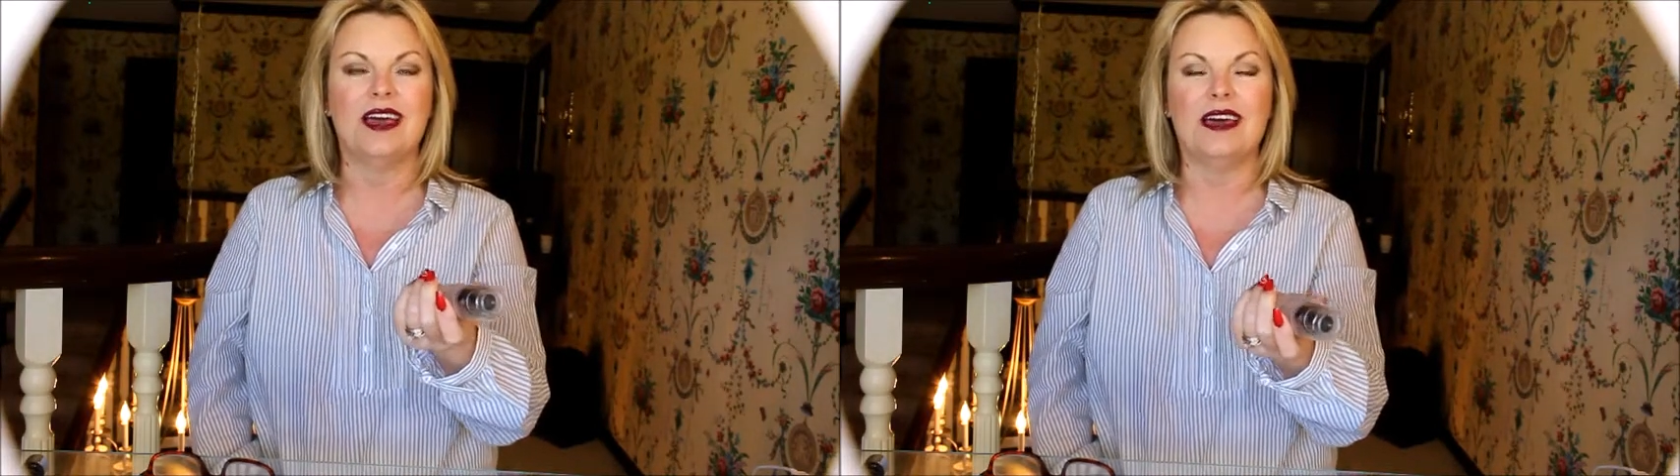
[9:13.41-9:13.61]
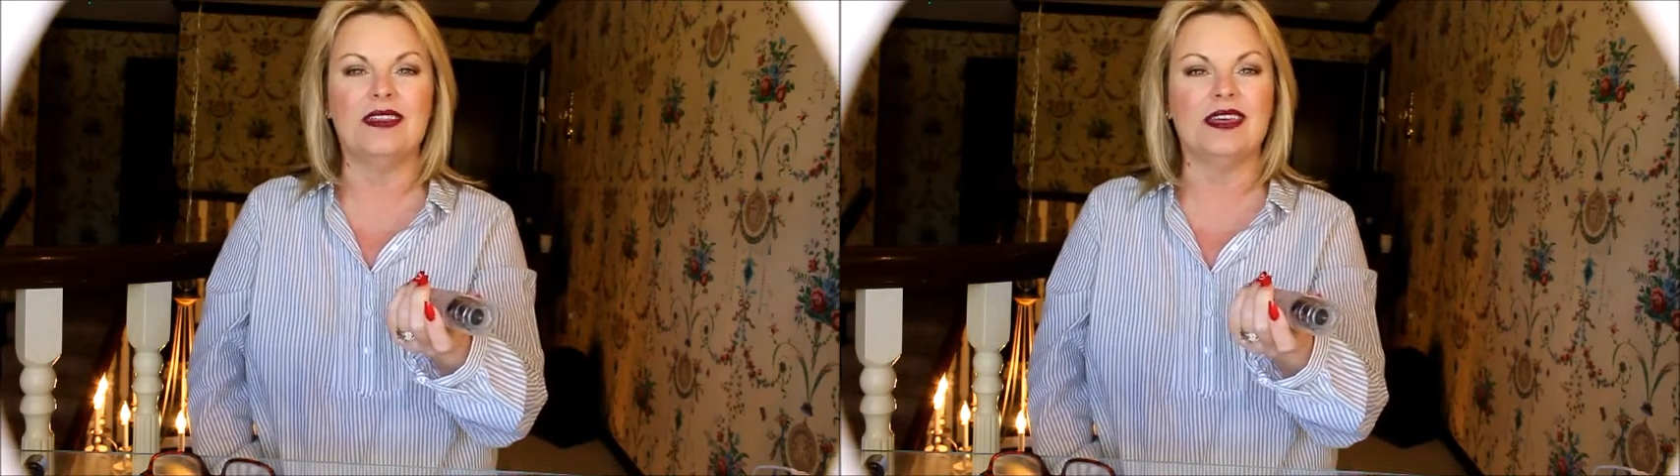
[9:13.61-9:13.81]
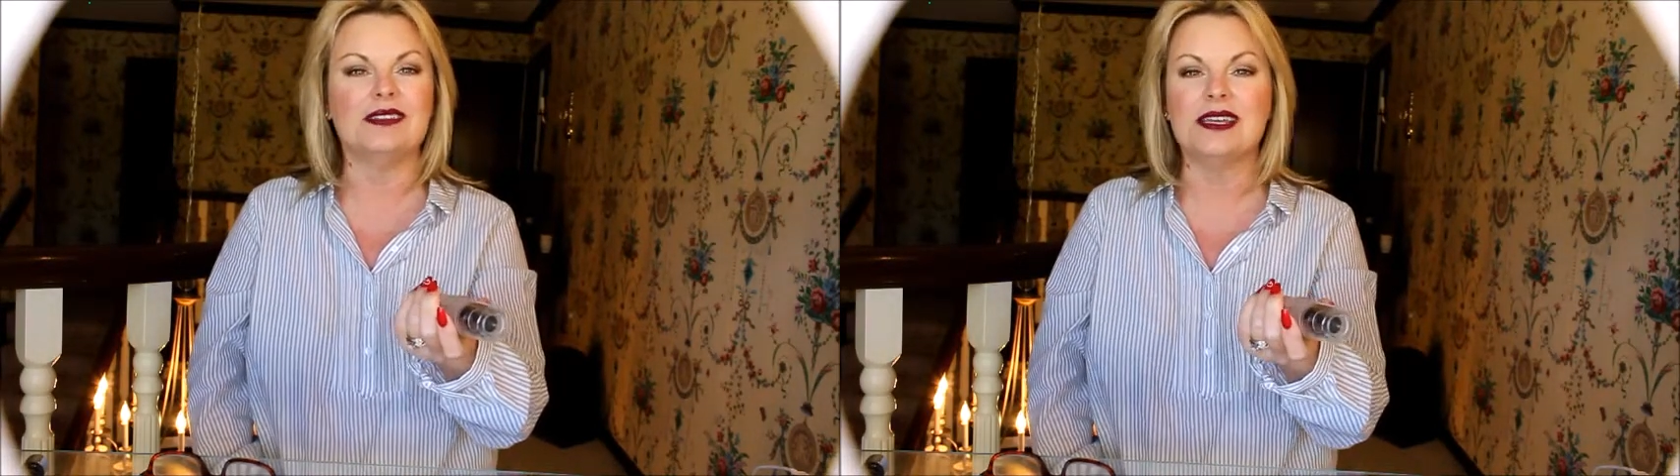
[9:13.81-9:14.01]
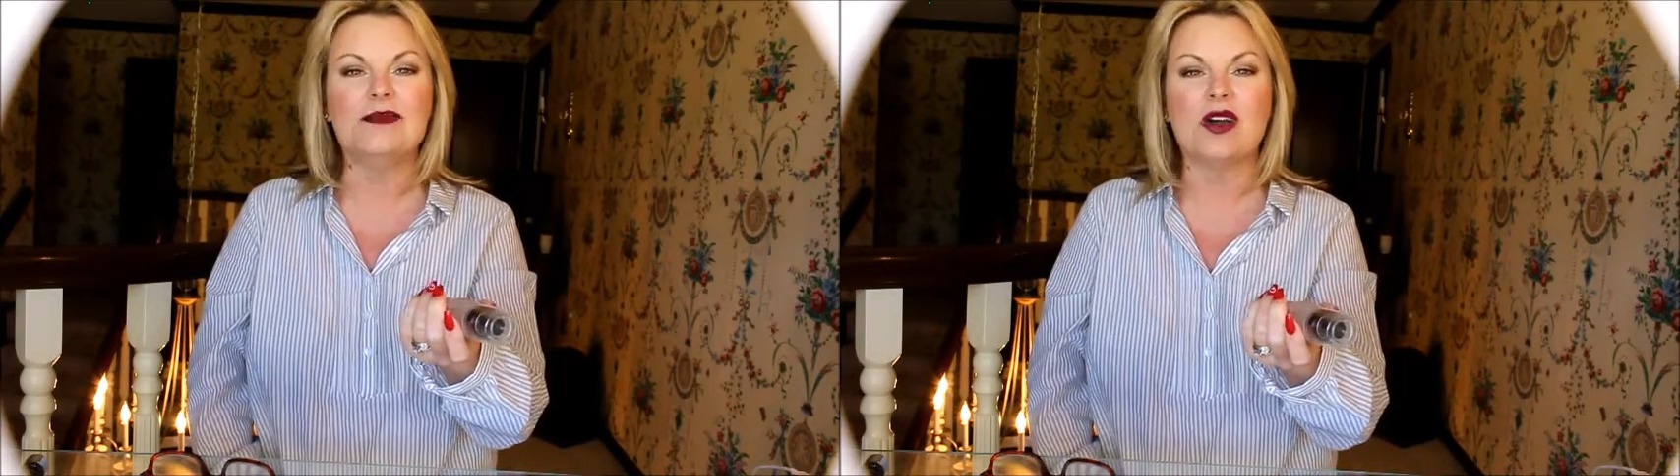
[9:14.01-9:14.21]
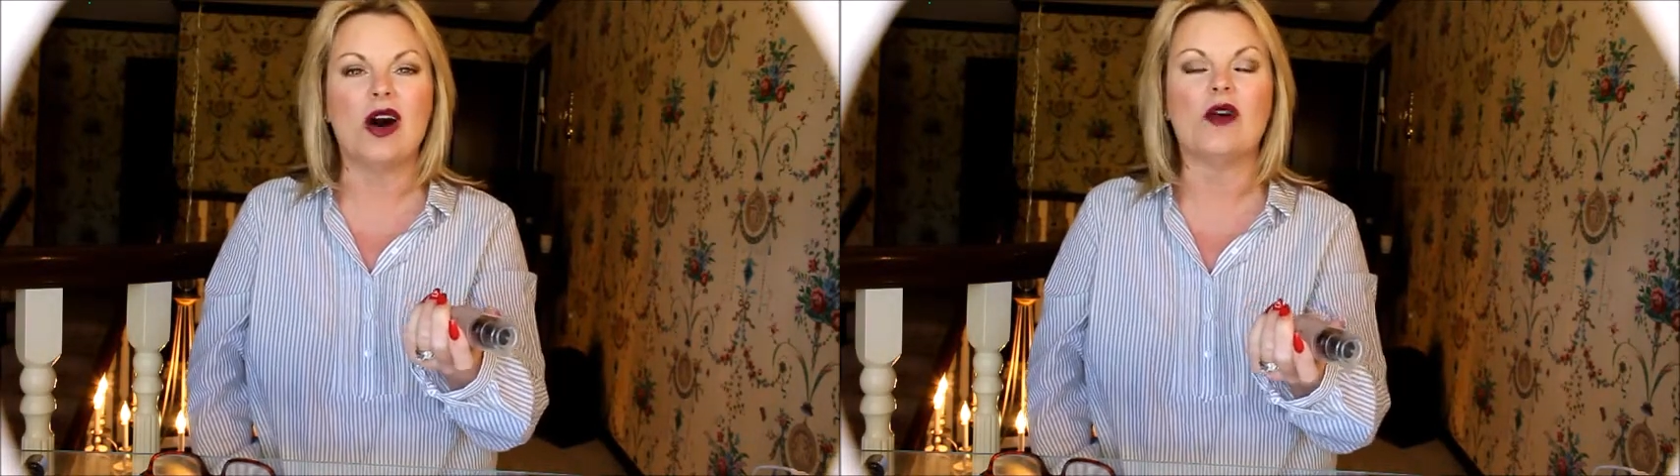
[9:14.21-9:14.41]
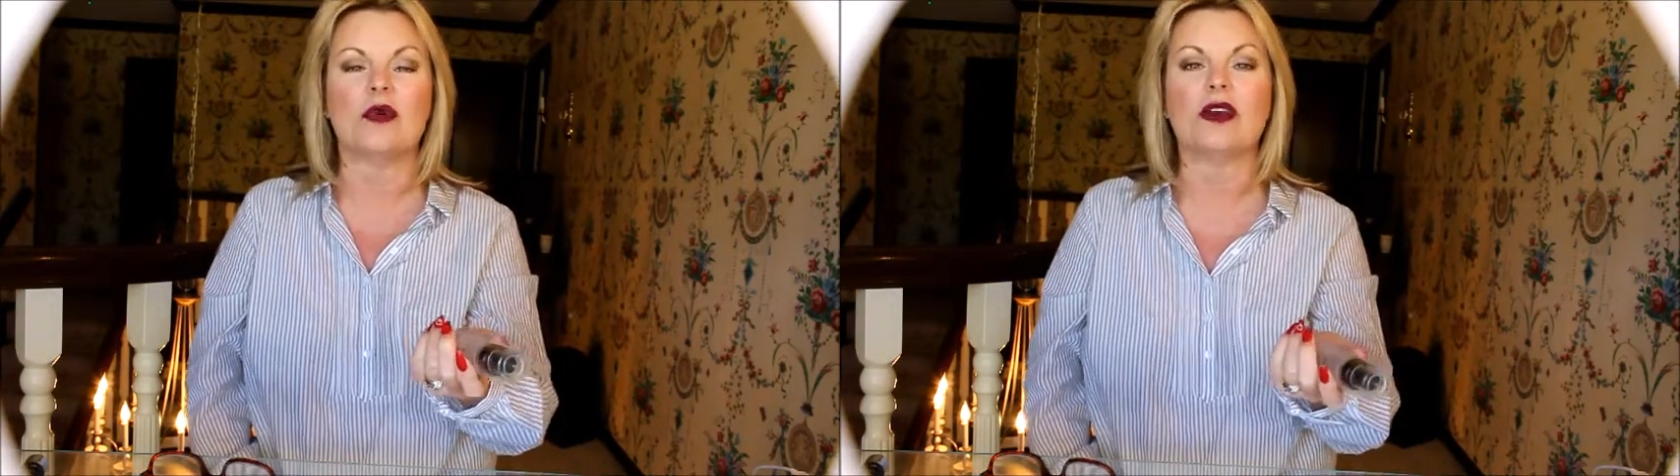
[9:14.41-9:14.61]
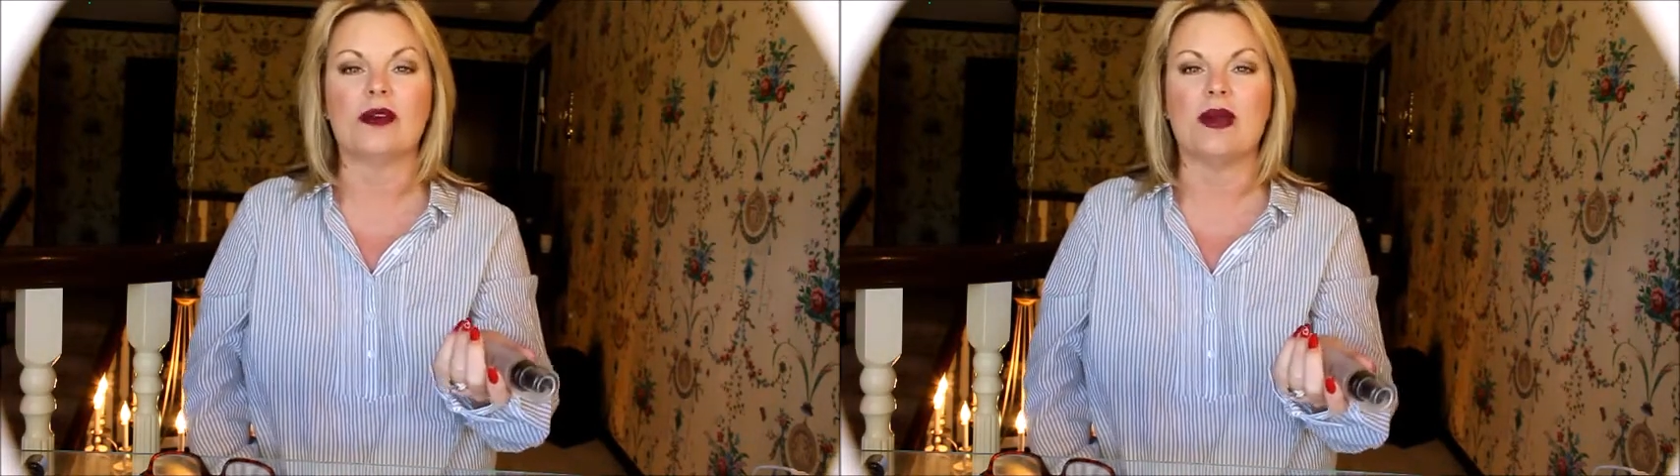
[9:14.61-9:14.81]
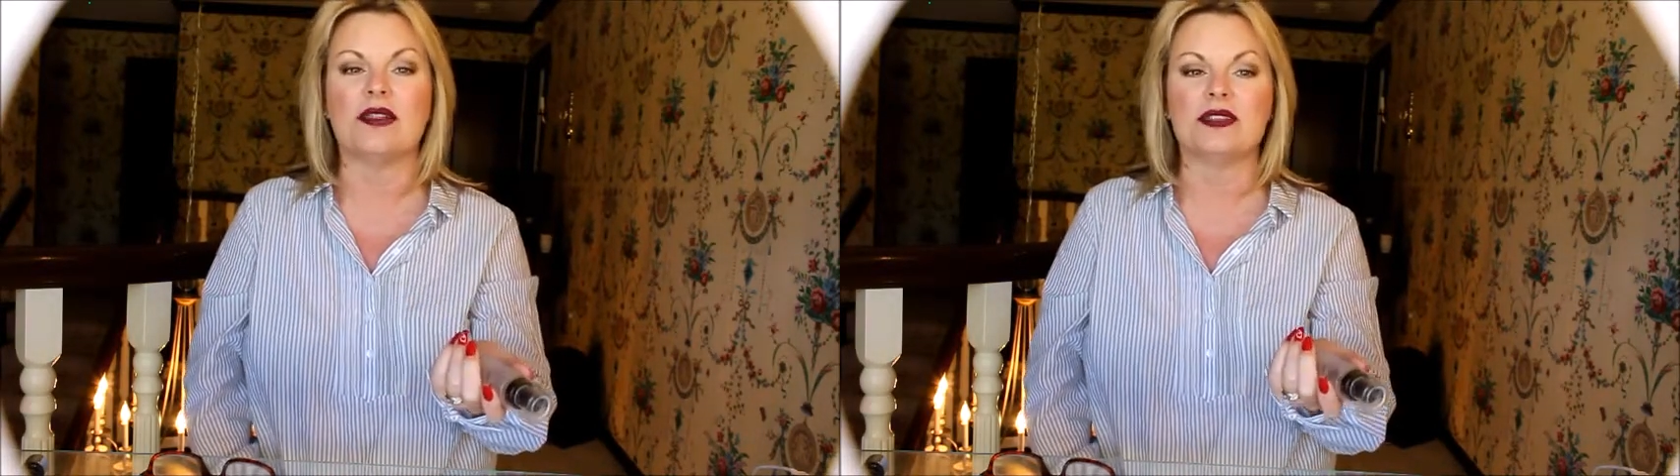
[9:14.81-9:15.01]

they seem to all work about